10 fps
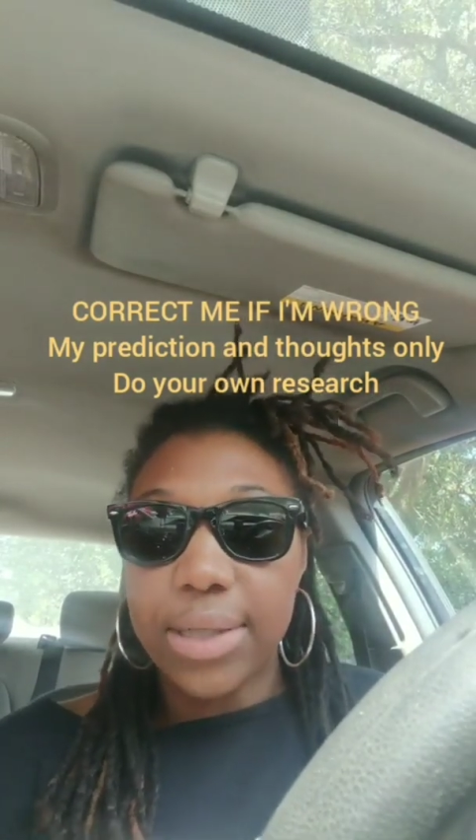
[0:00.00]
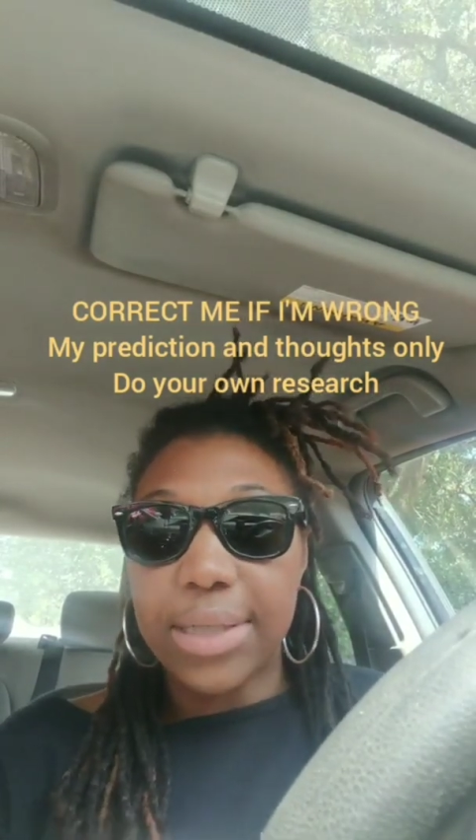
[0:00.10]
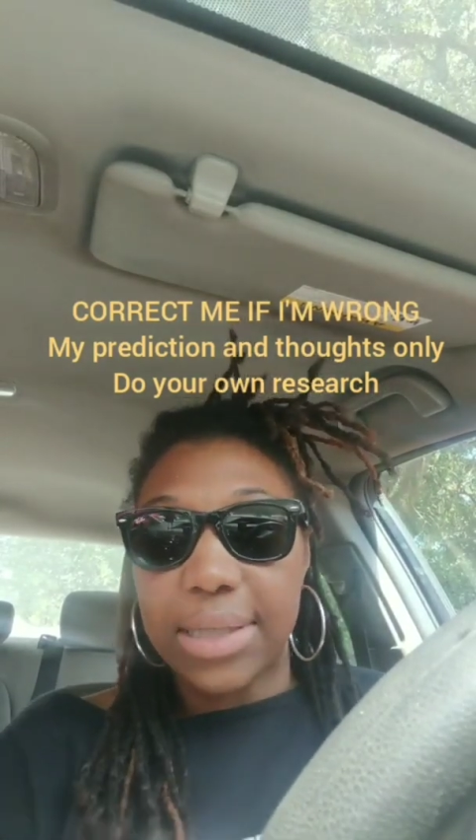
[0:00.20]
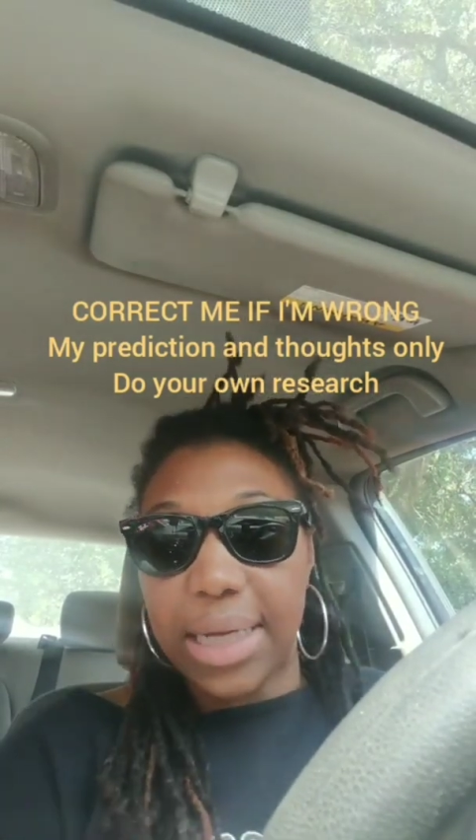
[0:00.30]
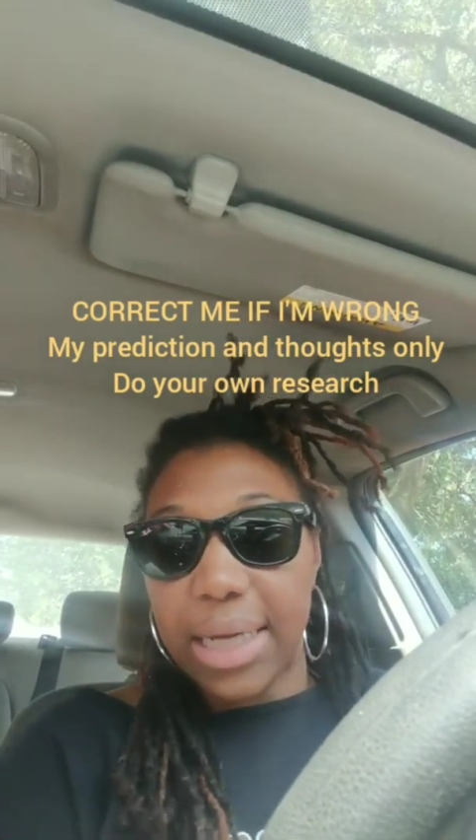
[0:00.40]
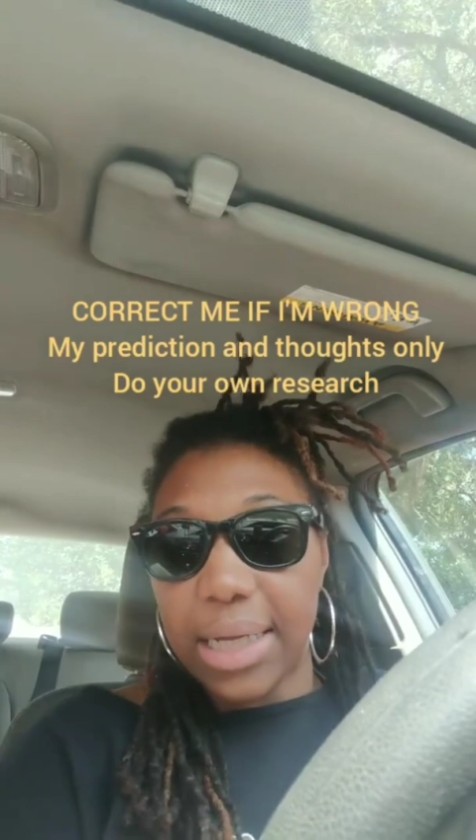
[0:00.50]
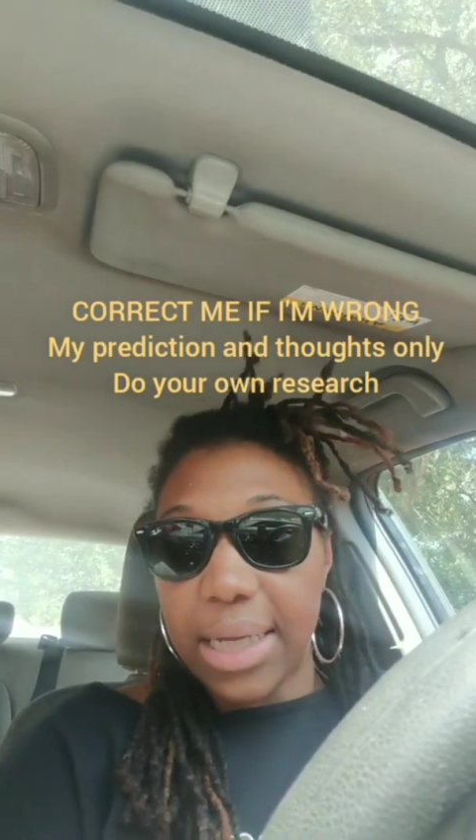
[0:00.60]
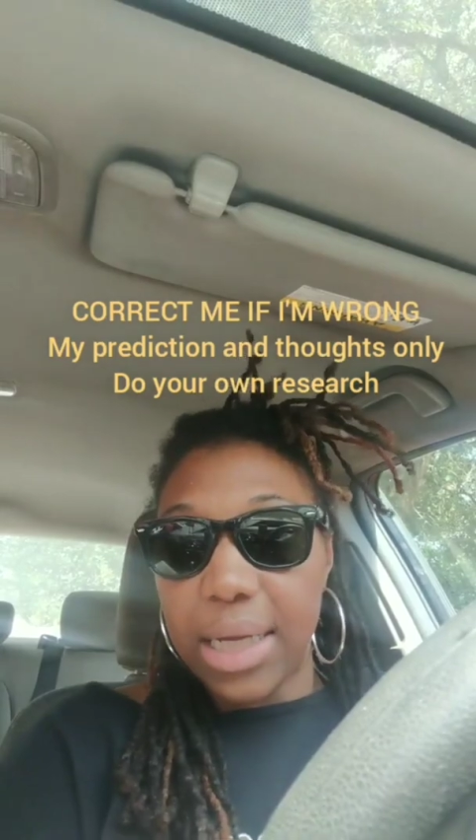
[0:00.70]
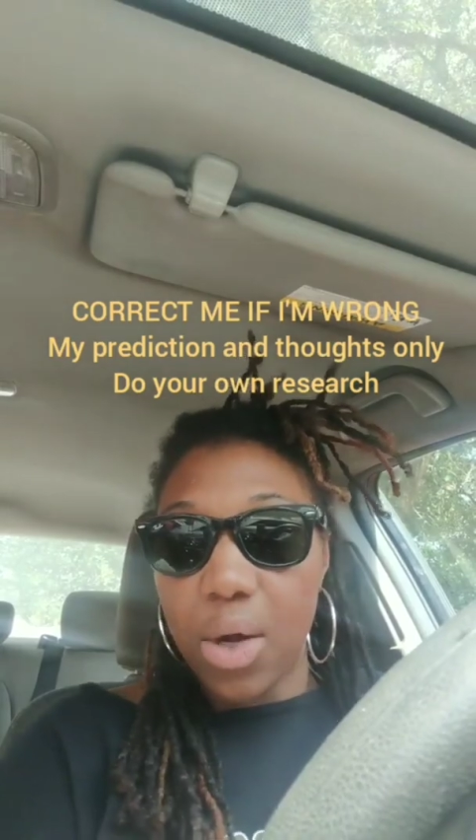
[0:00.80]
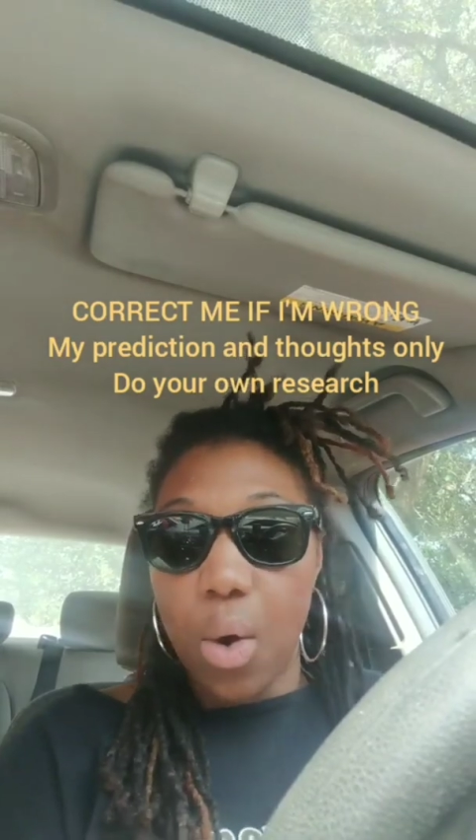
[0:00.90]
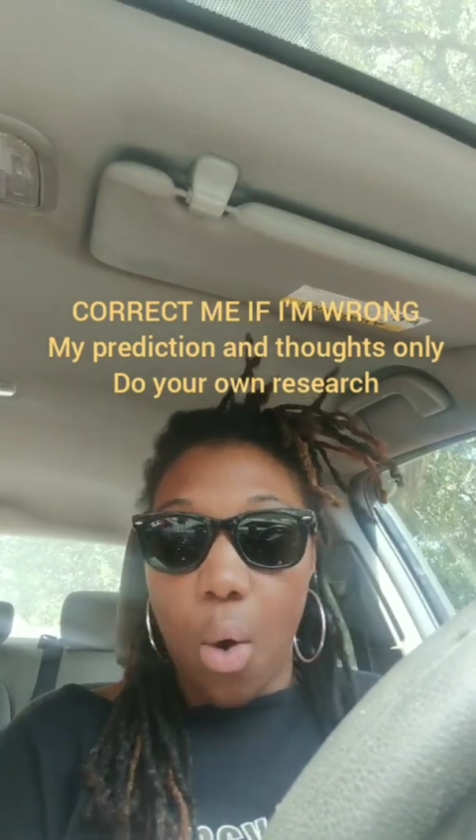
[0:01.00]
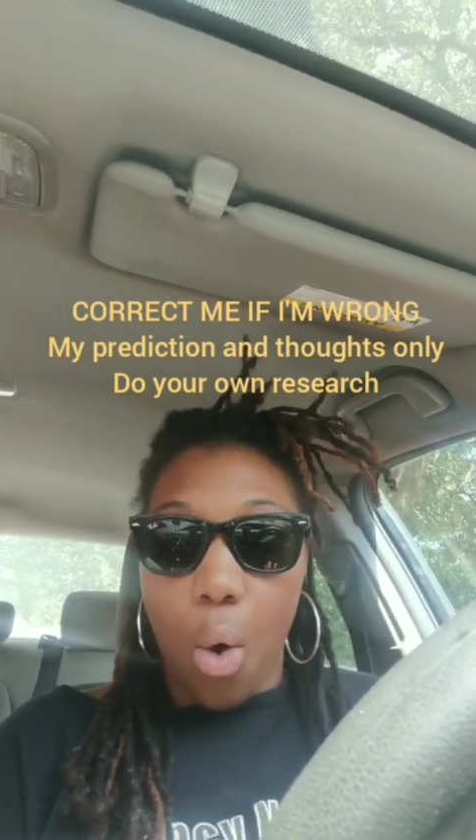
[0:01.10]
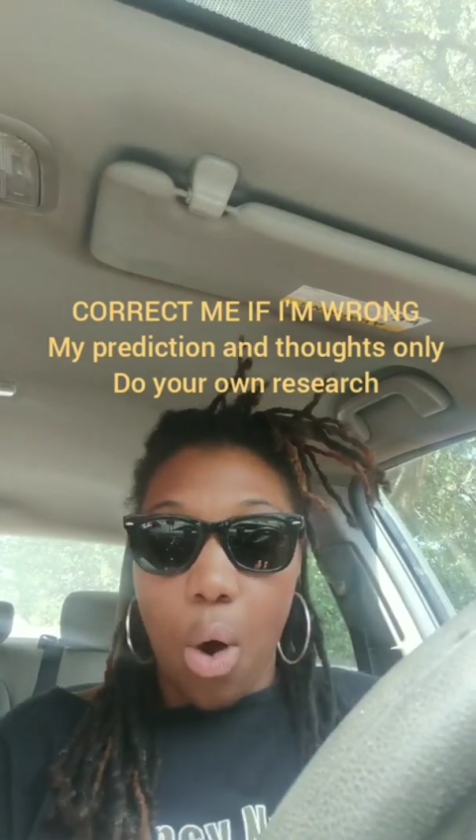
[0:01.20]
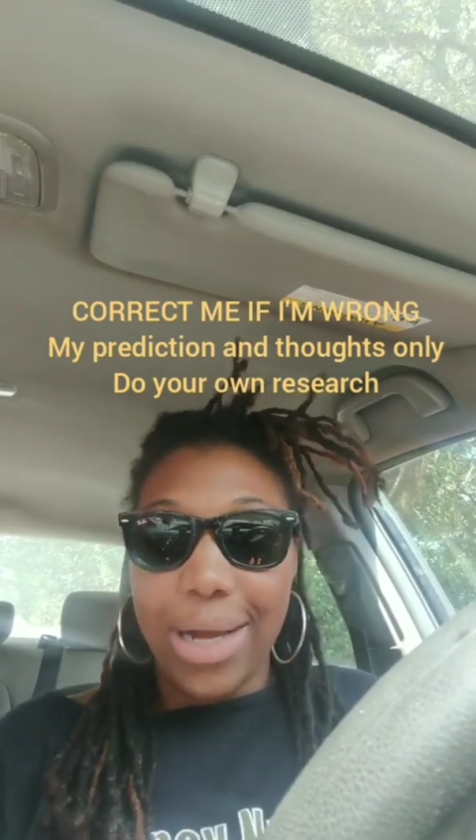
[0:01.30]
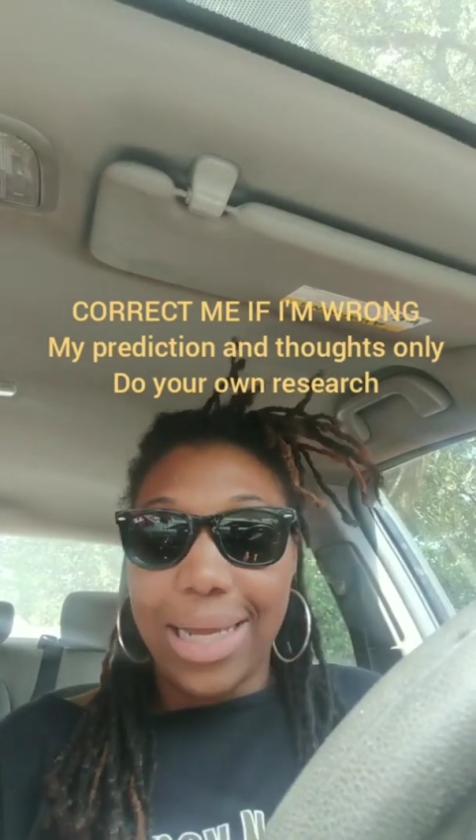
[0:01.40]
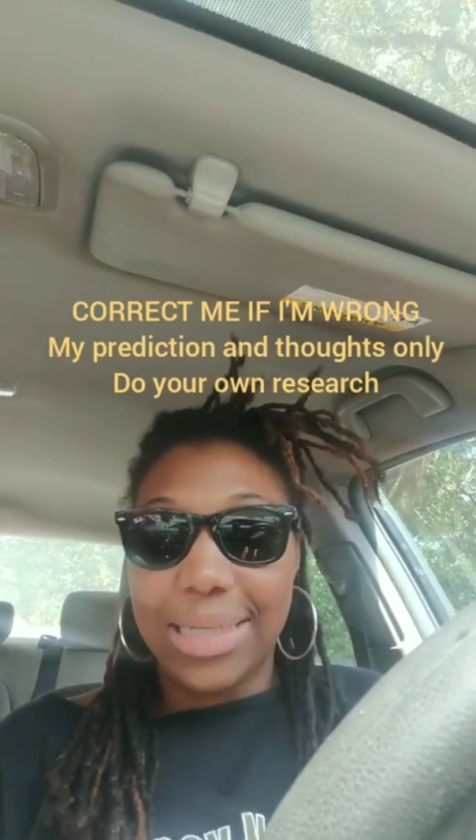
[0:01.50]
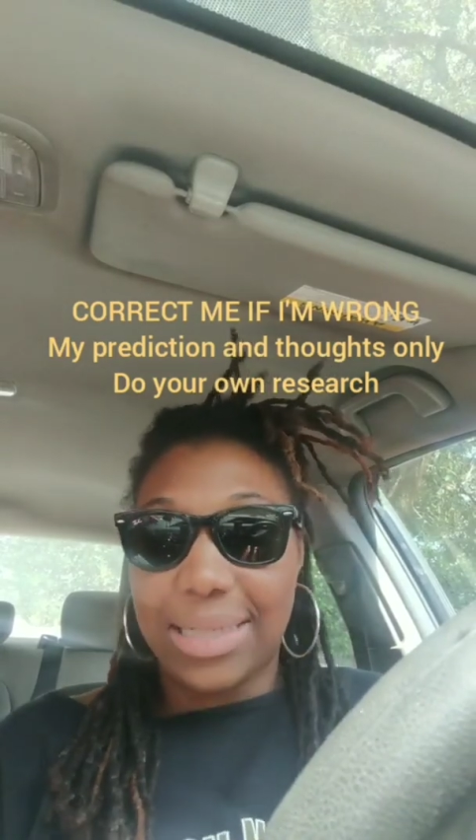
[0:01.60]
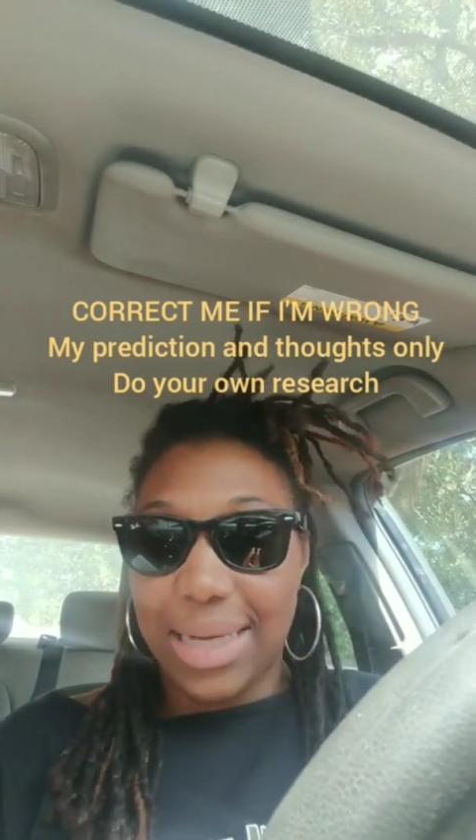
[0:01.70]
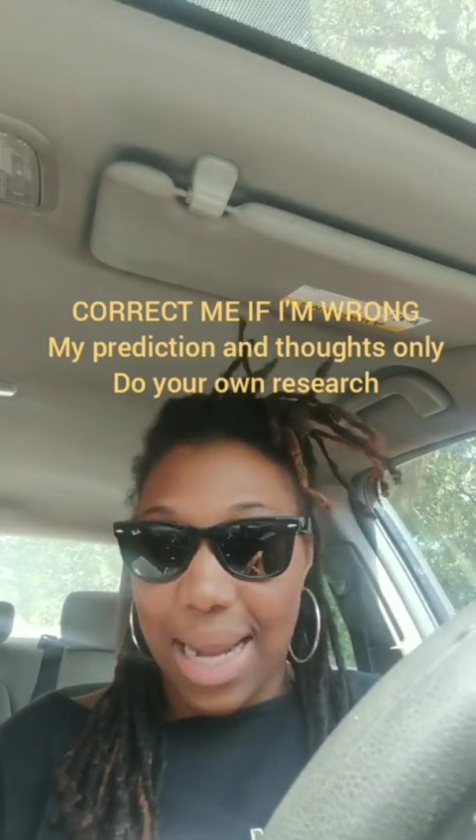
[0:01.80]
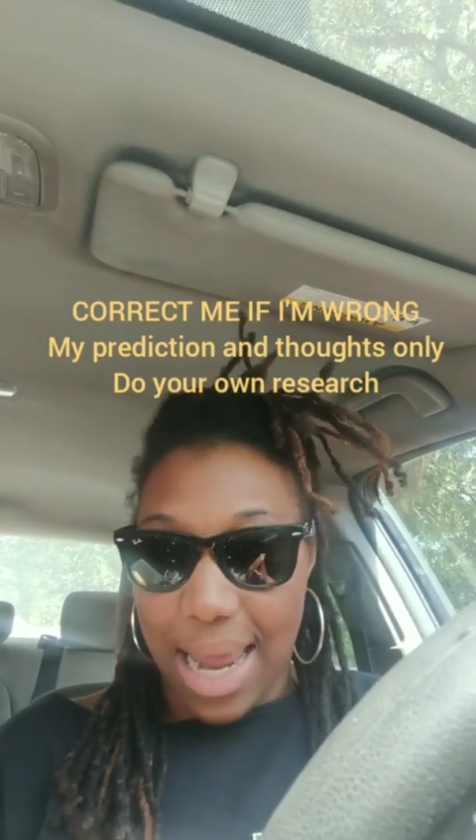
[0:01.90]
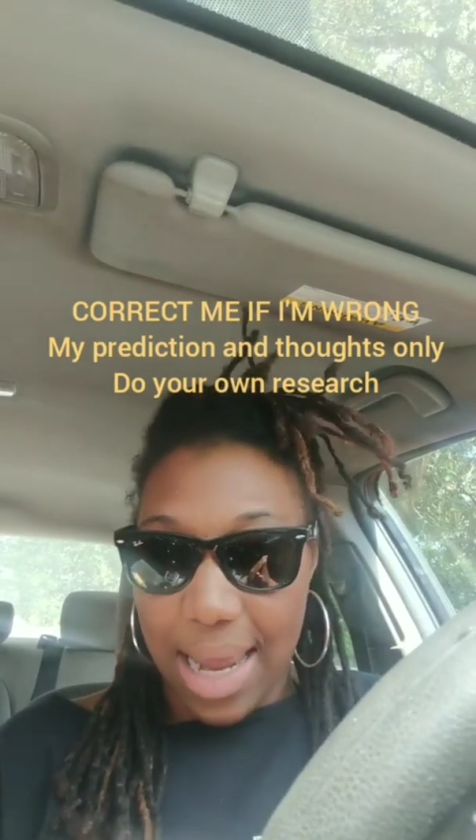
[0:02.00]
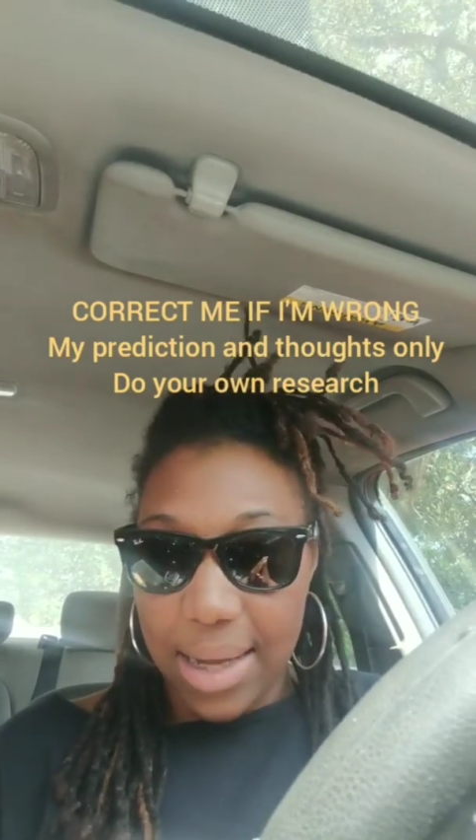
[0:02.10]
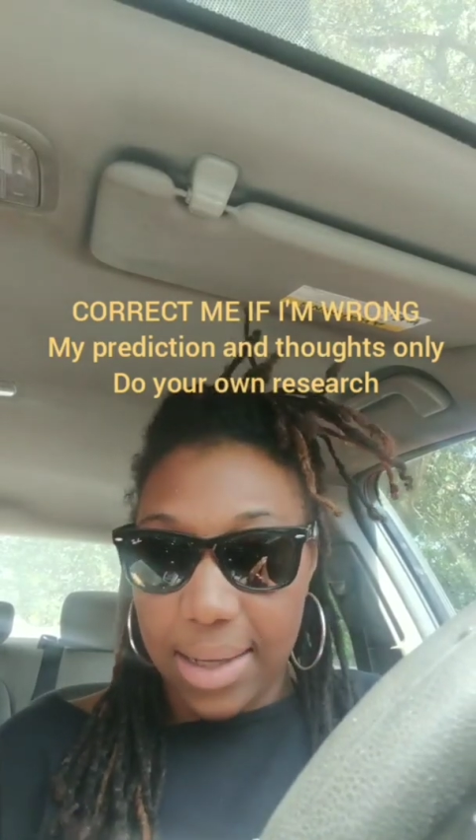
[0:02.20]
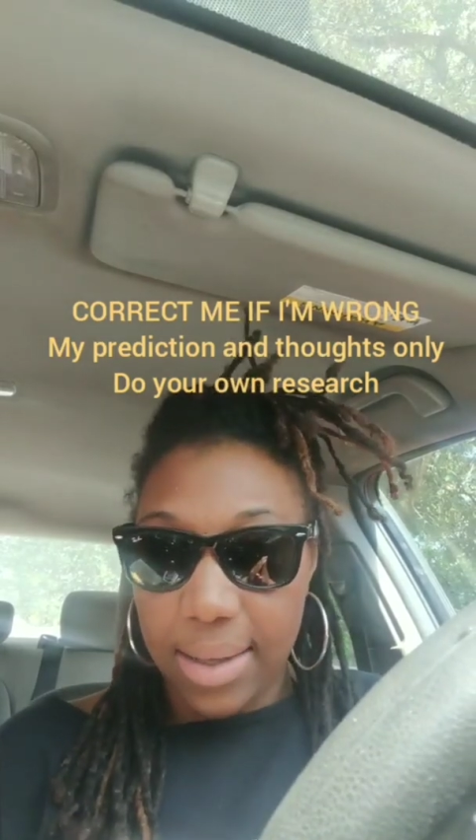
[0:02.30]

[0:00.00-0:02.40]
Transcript: kneeling on his neck